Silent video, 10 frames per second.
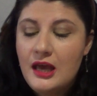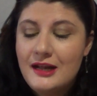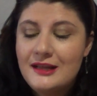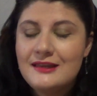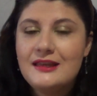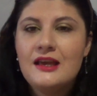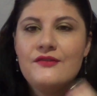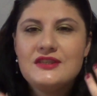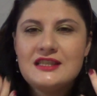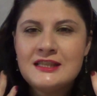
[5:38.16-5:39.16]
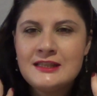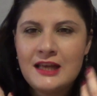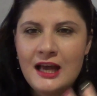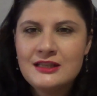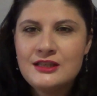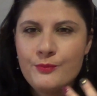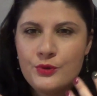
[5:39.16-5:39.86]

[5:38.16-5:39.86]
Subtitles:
and it gives such a